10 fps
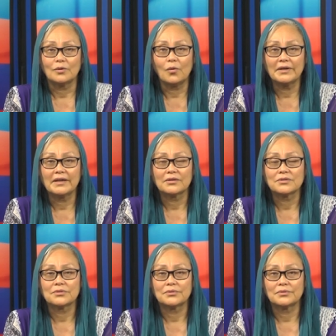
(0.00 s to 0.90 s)
talking
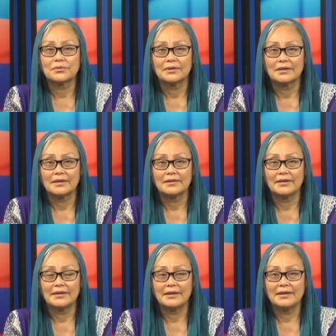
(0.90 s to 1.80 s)
to
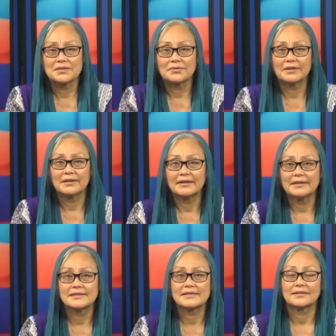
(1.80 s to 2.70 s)
the
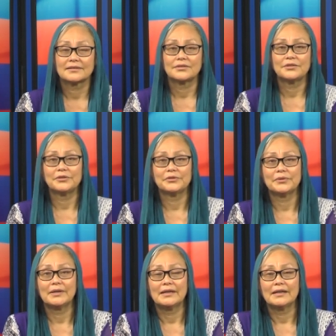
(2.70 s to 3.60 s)
Israelites to
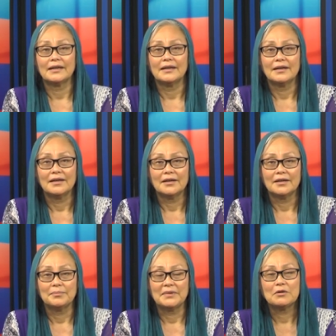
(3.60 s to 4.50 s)

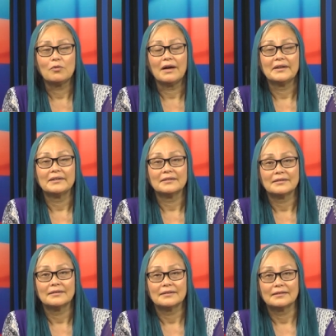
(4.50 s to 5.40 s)
be quiet
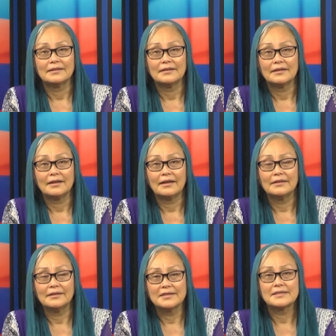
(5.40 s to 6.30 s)

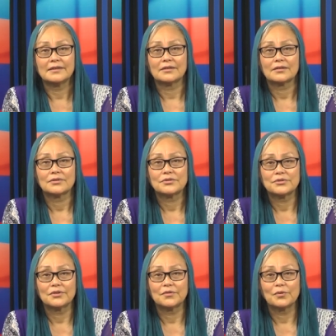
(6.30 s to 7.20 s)
and listen
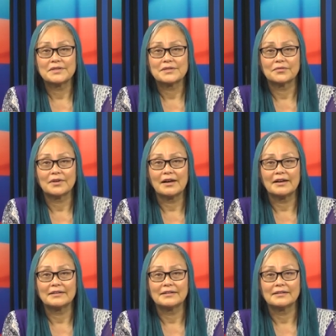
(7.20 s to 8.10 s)
to the voice of
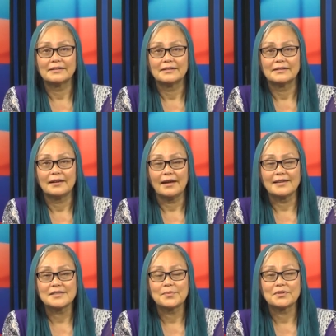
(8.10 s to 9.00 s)
God,
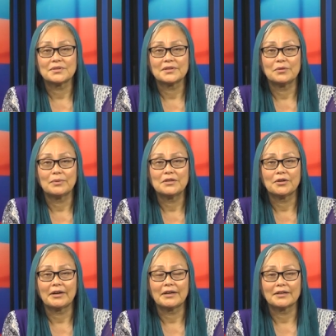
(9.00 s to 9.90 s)
especially when
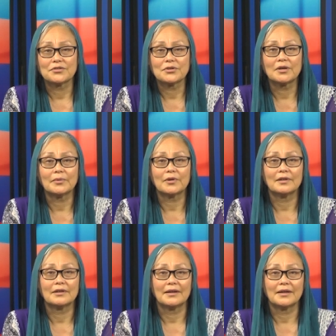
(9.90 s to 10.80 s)
you are in trouble
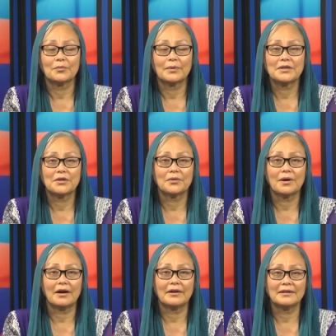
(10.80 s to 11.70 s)
and when you
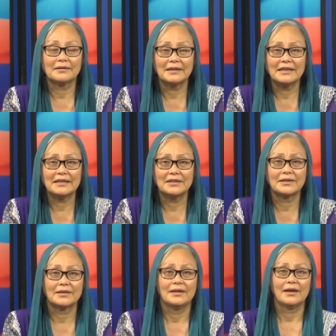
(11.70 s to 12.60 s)
are in
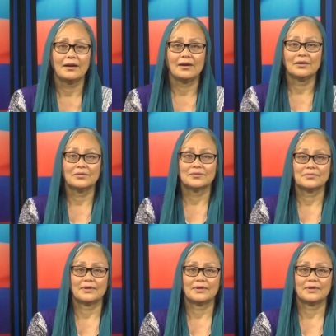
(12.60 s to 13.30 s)
need of